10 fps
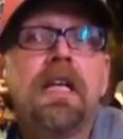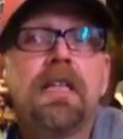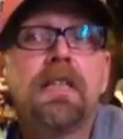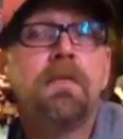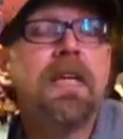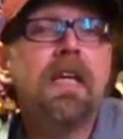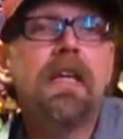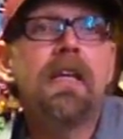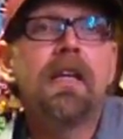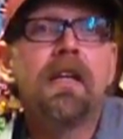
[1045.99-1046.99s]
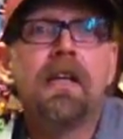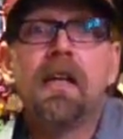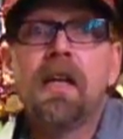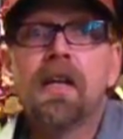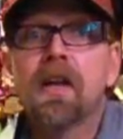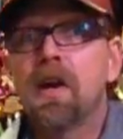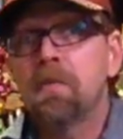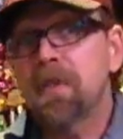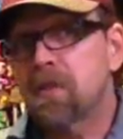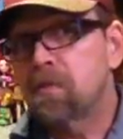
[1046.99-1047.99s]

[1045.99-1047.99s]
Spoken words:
And to me, karma's